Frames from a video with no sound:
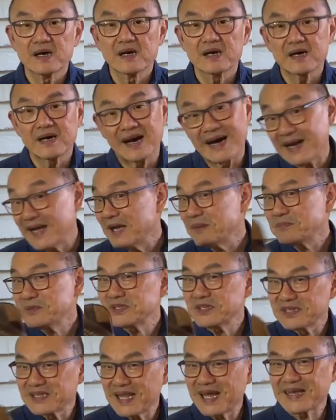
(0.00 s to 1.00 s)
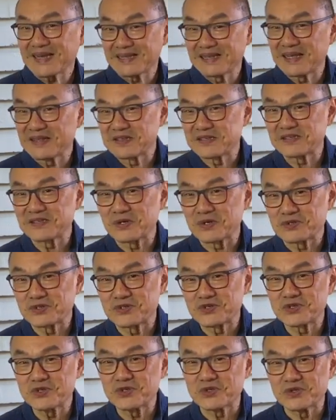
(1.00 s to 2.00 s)
I happen to like leather-soled
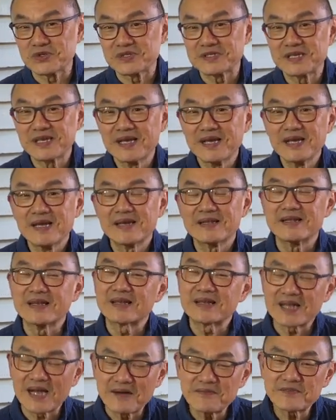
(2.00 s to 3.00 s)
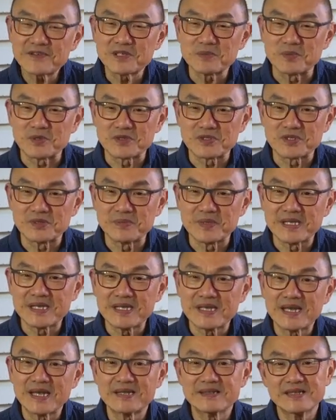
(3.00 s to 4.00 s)
shoes. They're comfortable to
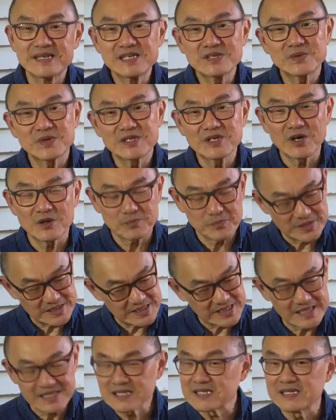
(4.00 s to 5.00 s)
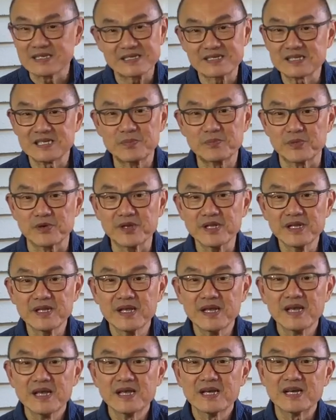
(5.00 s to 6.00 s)
me and these were not particularly slippery,
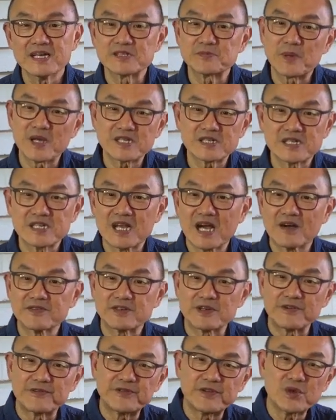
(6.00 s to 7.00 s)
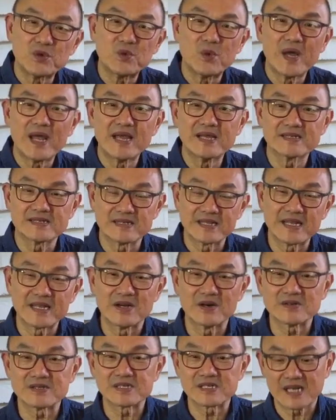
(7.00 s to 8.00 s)
especially after a few wears and they
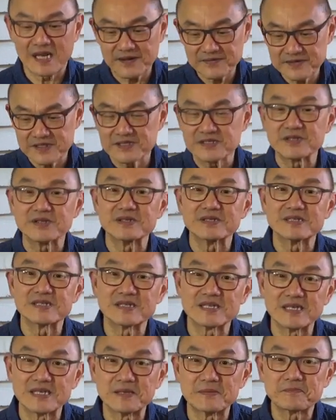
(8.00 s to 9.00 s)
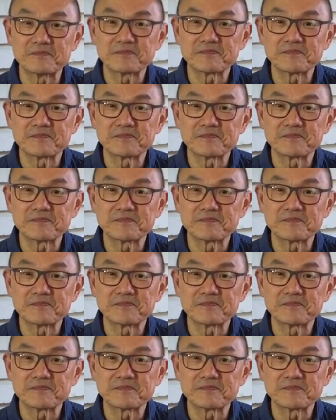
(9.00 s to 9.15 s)
got scuffed, as you can see.